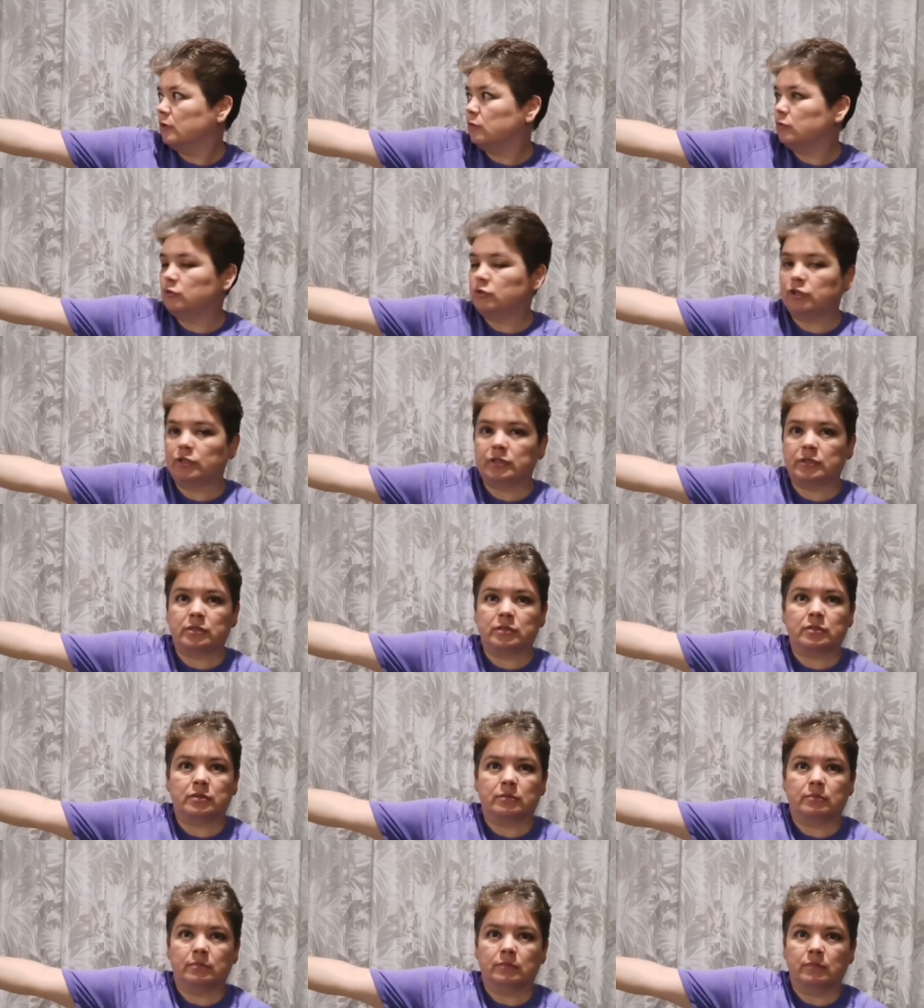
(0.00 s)
you
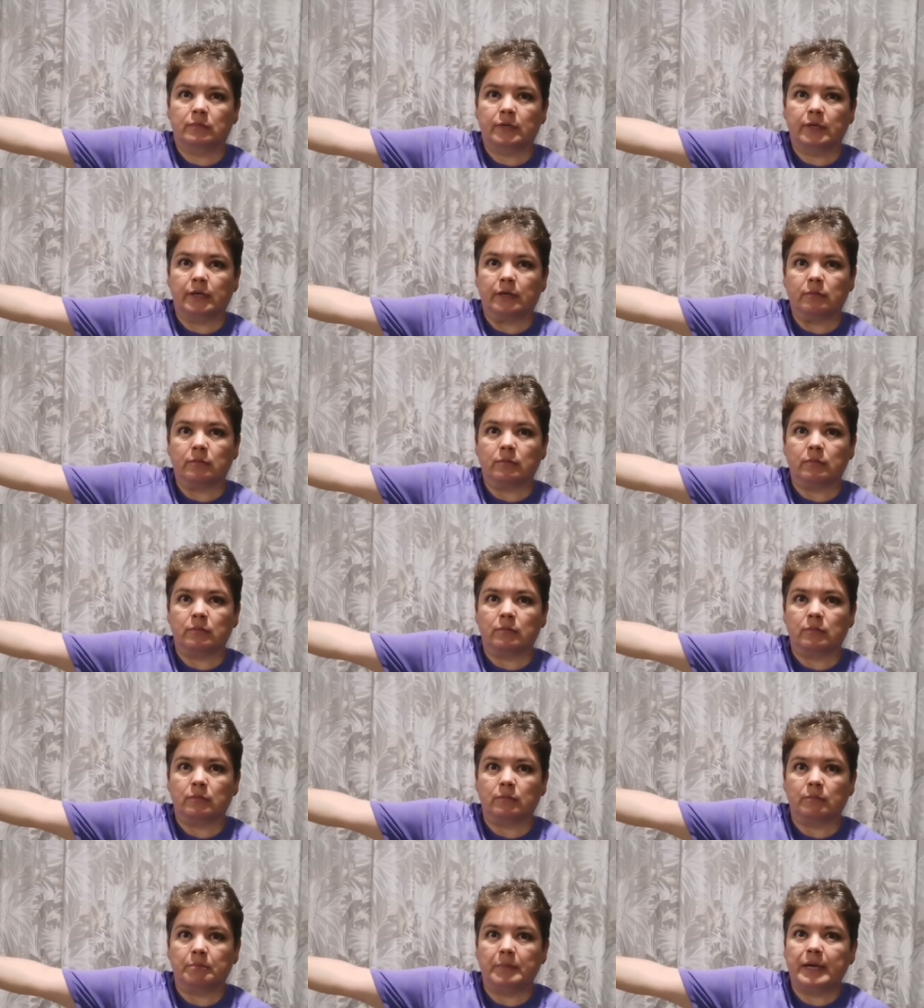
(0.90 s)
just
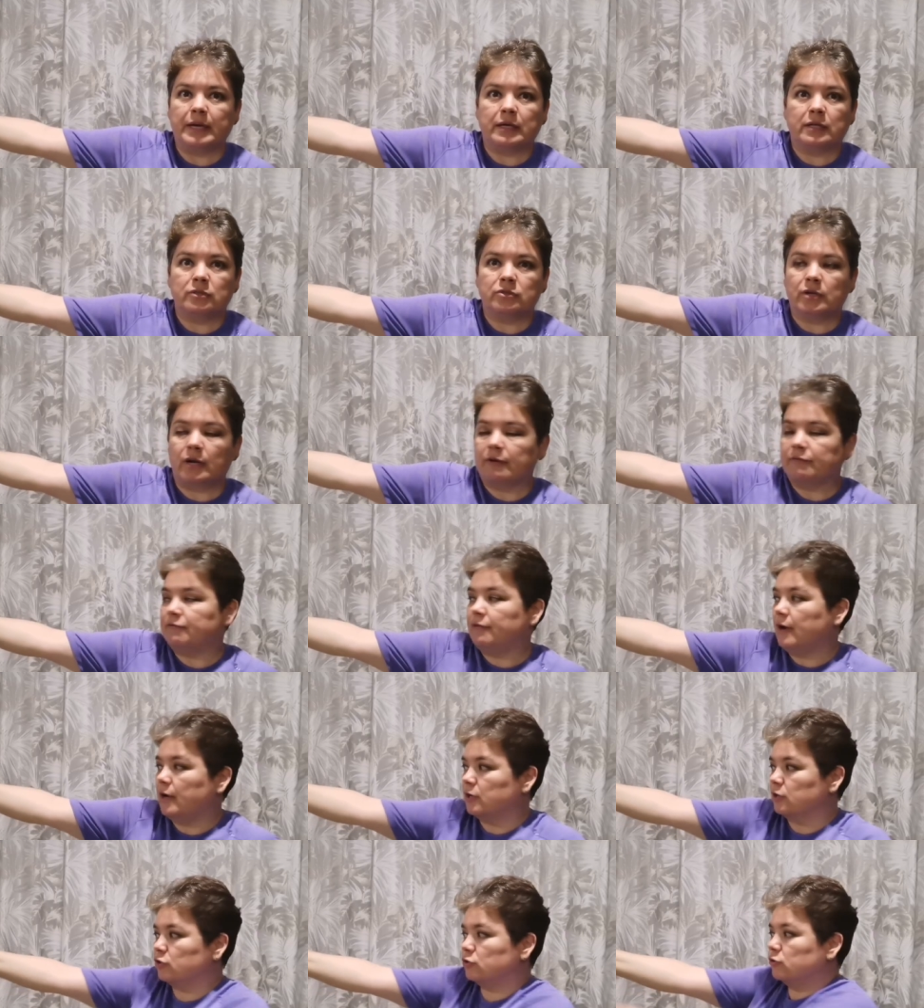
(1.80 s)
make a dry
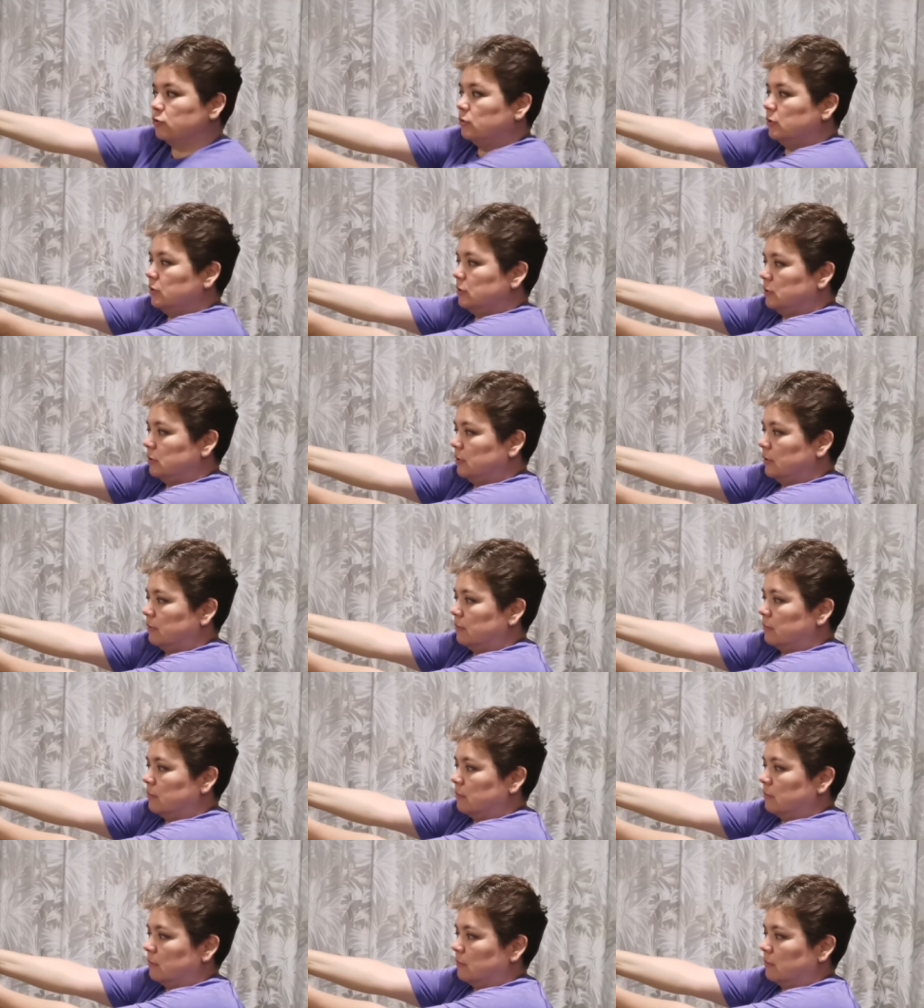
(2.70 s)
fire shot
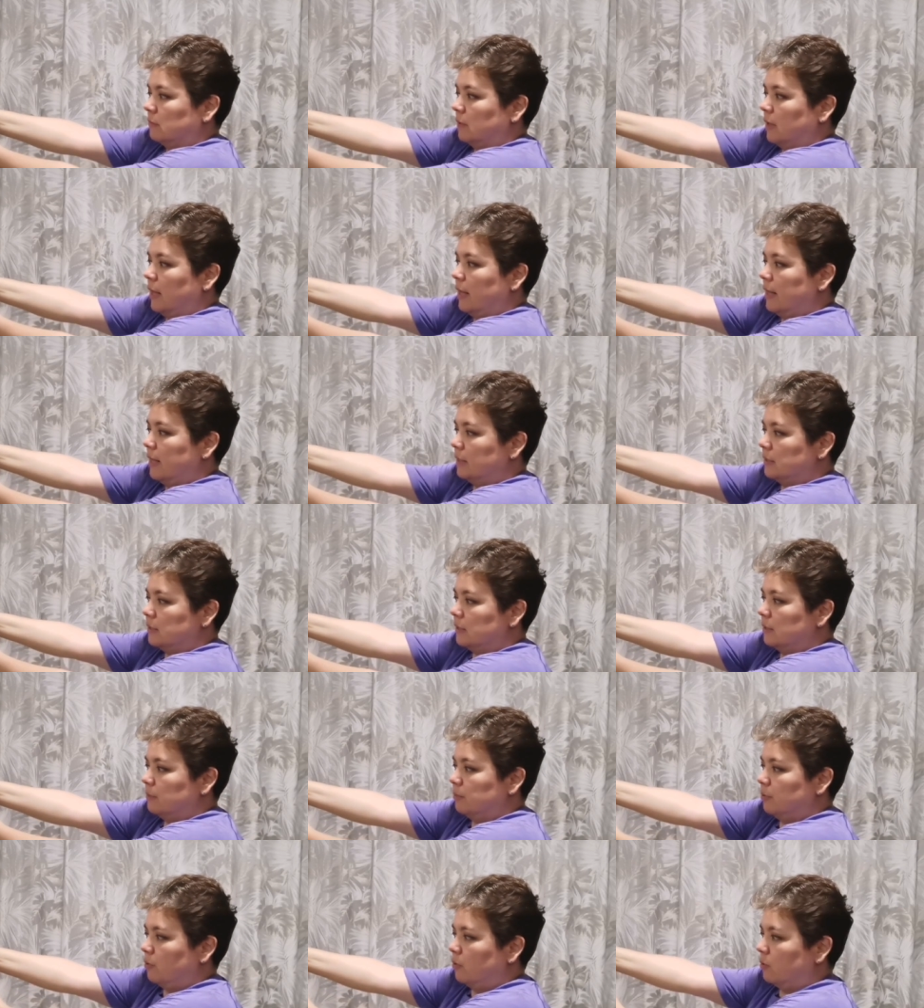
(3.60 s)
and
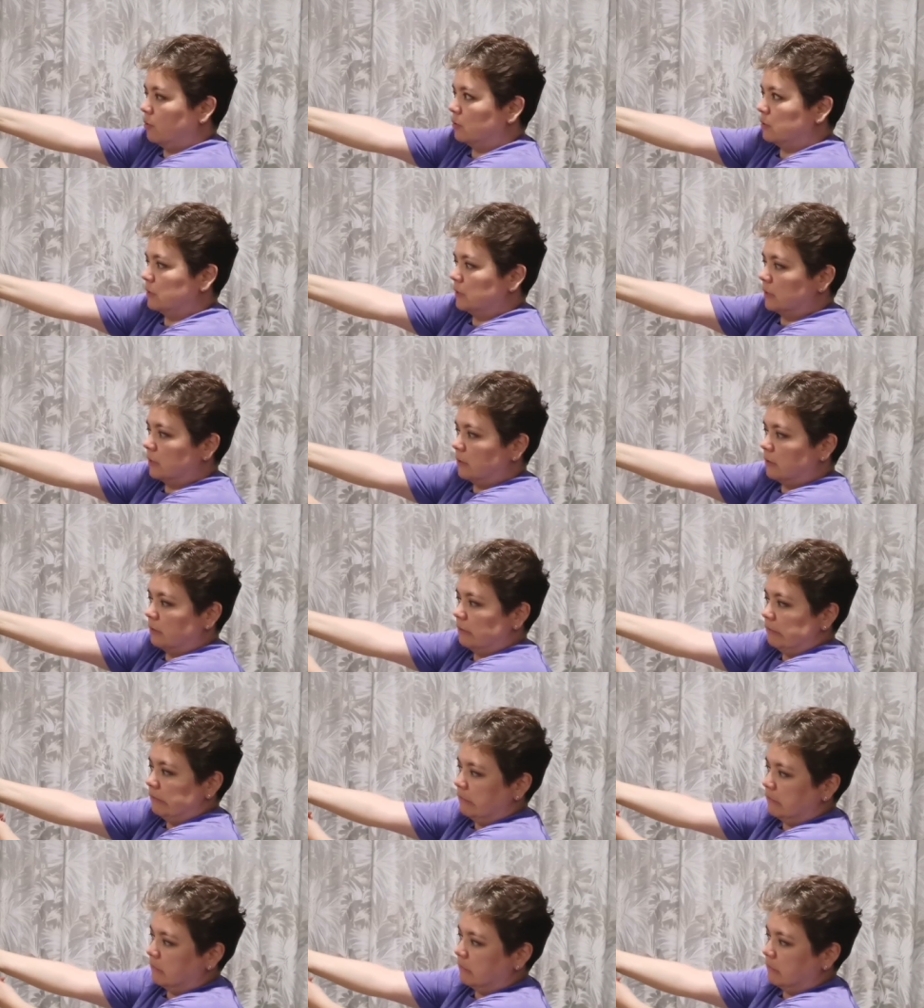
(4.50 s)
keep holding.